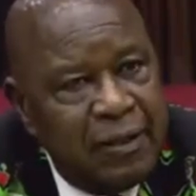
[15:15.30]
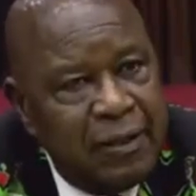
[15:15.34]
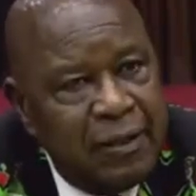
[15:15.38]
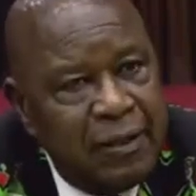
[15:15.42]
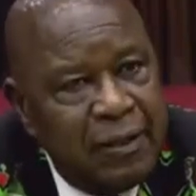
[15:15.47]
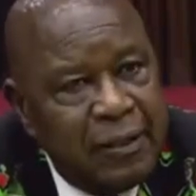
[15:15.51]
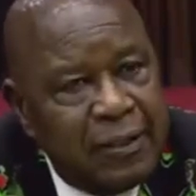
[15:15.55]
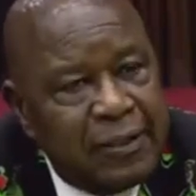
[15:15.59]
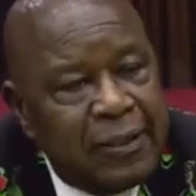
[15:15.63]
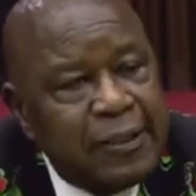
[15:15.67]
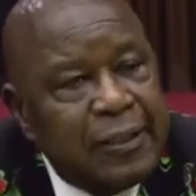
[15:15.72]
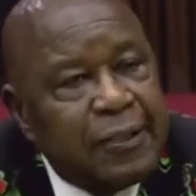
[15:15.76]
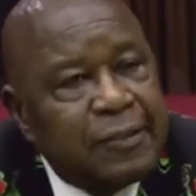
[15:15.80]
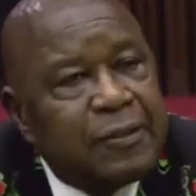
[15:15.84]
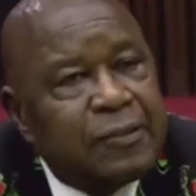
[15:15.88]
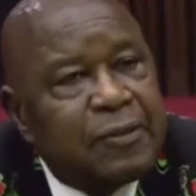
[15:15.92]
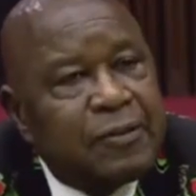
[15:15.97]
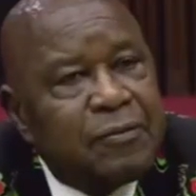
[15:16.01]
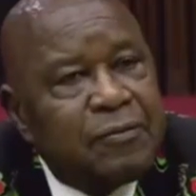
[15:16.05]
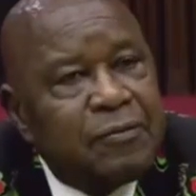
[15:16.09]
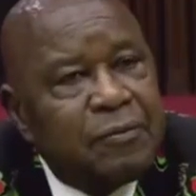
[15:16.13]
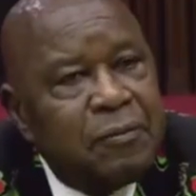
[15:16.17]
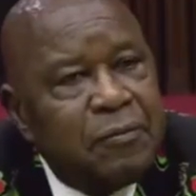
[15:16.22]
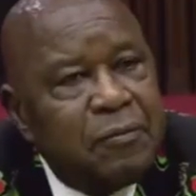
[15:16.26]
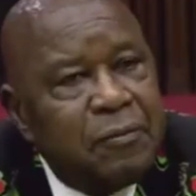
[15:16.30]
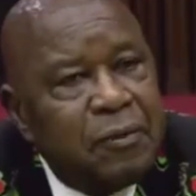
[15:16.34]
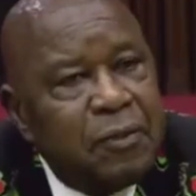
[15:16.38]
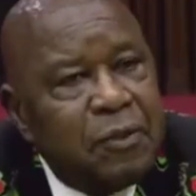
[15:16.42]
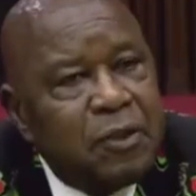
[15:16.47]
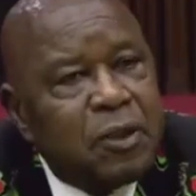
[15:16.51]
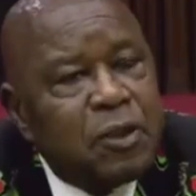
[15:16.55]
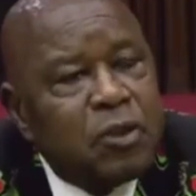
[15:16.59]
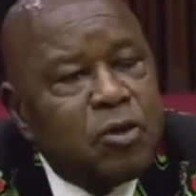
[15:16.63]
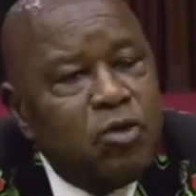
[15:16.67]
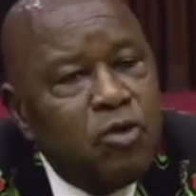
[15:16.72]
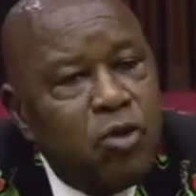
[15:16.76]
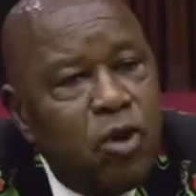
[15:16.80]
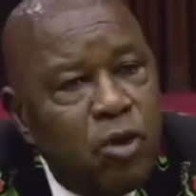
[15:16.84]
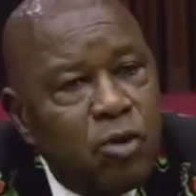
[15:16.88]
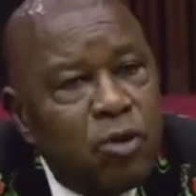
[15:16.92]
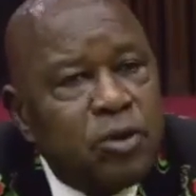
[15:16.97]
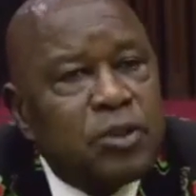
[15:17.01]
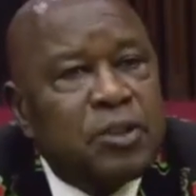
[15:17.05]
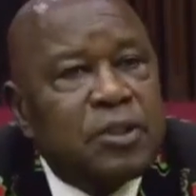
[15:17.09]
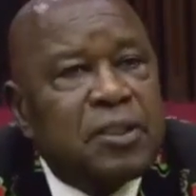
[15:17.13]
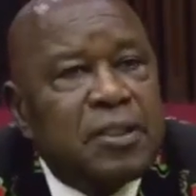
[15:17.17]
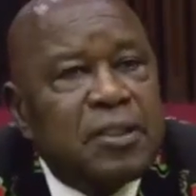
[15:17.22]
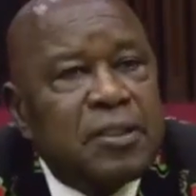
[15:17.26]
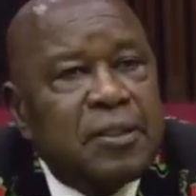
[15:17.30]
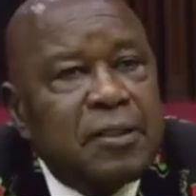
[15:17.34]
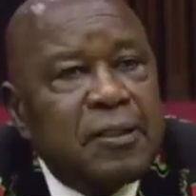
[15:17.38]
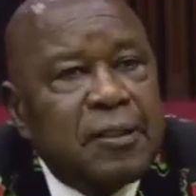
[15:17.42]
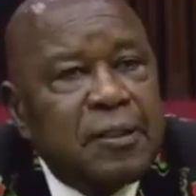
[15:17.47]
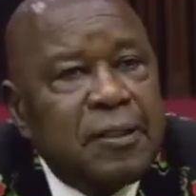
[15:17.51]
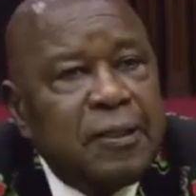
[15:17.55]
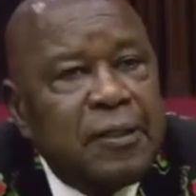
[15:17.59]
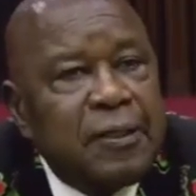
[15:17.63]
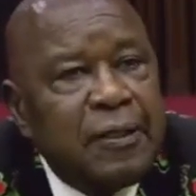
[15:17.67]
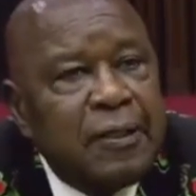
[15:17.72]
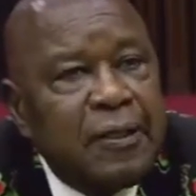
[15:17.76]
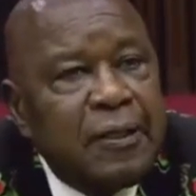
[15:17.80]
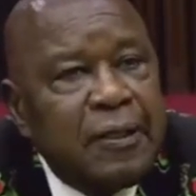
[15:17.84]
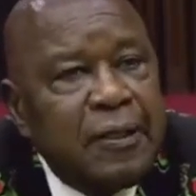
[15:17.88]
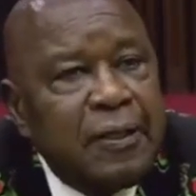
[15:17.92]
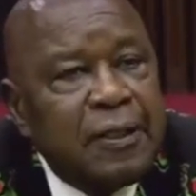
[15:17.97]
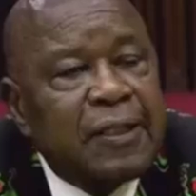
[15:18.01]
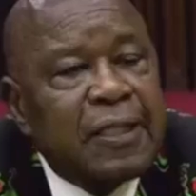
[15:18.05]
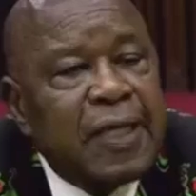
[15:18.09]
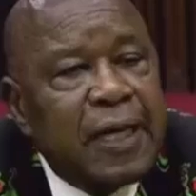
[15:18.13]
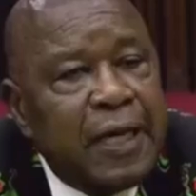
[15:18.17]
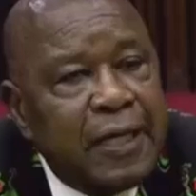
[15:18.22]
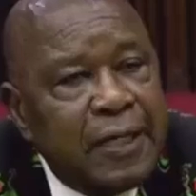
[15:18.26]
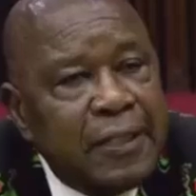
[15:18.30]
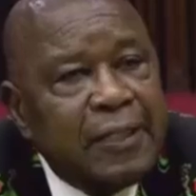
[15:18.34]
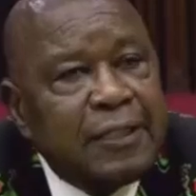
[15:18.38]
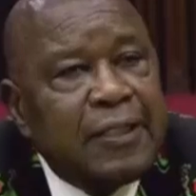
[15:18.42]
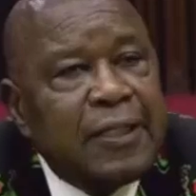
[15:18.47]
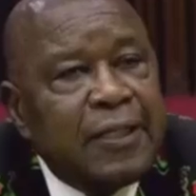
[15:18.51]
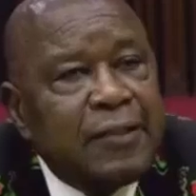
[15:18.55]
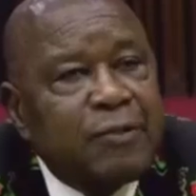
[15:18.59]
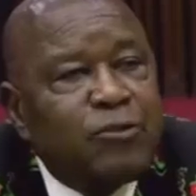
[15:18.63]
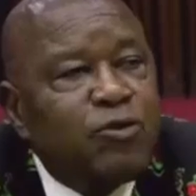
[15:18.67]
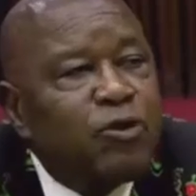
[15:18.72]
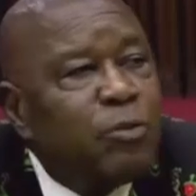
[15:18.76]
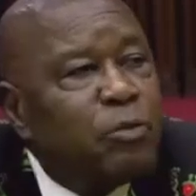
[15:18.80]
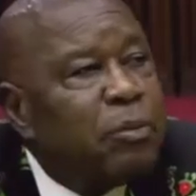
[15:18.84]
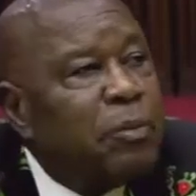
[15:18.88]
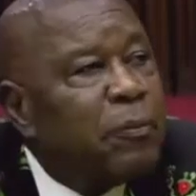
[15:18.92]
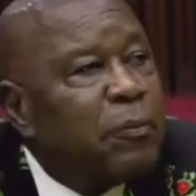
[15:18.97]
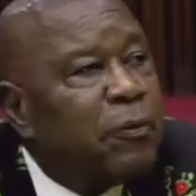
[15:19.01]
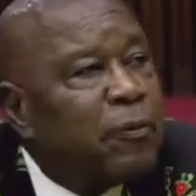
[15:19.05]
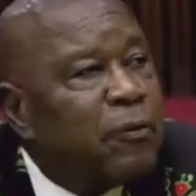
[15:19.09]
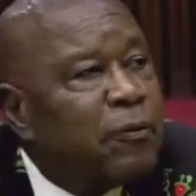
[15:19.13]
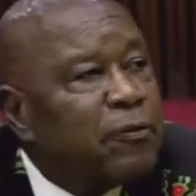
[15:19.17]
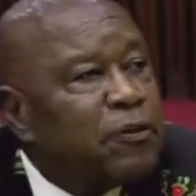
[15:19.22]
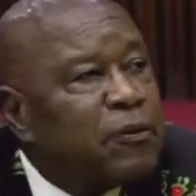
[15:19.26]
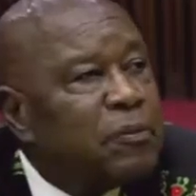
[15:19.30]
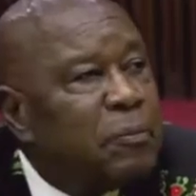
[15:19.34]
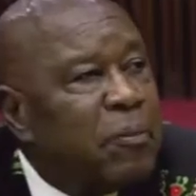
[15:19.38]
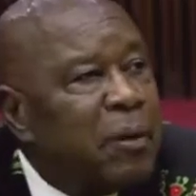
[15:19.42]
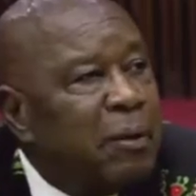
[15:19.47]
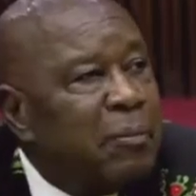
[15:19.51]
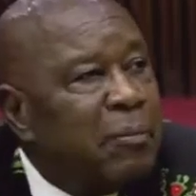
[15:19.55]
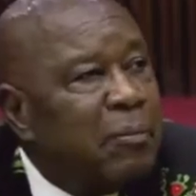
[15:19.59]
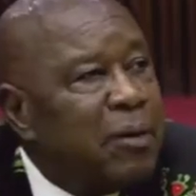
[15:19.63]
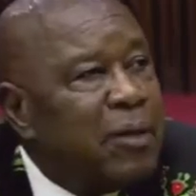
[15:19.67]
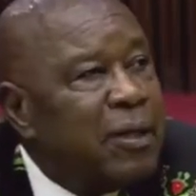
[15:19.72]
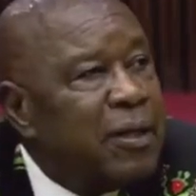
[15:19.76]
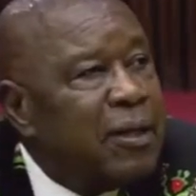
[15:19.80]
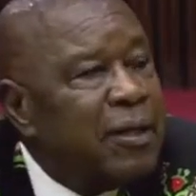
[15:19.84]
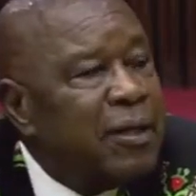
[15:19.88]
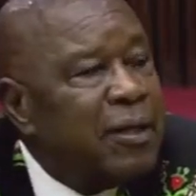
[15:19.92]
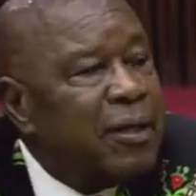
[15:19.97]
It knows its allegiance to the people of Zimbabwe.